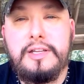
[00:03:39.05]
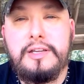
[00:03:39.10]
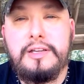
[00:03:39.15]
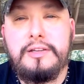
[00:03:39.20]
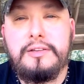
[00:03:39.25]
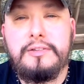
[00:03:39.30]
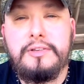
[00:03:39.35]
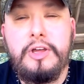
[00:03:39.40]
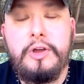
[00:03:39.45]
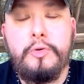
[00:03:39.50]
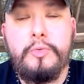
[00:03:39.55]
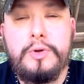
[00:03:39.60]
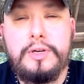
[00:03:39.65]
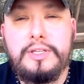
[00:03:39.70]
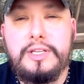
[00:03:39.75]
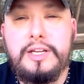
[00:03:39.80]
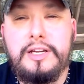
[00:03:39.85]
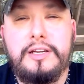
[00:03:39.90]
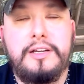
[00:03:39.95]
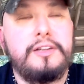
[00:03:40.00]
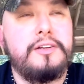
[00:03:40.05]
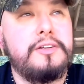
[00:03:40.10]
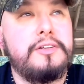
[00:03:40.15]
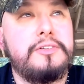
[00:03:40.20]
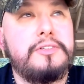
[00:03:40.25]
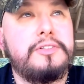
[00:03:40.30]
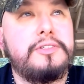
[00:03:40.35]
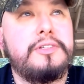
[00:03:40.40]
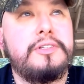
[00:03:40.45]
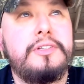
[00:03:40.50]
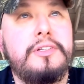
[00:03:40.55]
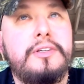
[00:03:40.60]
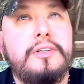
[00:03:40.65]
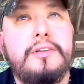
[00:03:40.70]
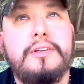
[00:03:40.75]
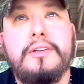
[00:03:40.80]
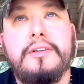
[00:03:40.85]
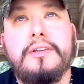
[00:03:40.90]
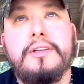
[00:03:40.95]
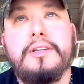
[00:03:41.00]
No one cares.
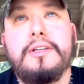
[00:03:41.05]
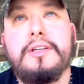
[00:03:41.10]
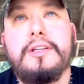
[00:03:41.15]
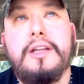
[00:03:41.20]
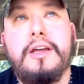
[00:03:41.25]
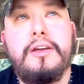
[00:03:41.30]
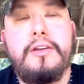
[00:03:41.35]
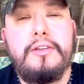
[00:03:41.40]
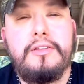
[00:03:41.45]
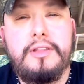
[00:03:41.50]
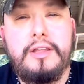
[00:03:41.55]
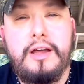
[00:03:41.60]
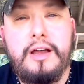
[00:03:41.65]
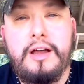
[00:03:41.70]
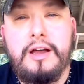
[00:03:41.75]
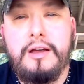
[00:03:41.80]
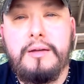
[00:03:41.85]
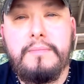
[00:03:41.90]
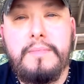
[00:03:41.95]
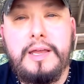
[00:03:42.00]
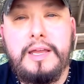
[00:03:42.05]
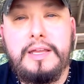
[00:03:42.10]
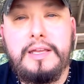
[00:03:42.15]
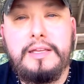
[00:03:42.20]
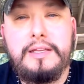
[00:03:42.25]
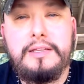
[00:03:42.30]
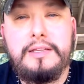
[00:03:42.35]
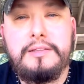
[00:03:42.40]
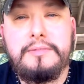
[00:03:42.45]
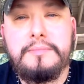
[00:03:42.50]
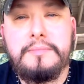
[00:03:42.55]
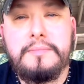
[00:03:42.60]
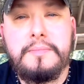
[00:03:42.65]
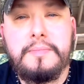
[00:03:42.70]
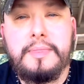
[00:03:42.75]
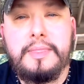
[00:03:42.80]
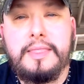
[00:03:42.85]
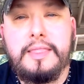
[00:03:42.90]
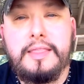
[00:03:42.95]
That Aunt May,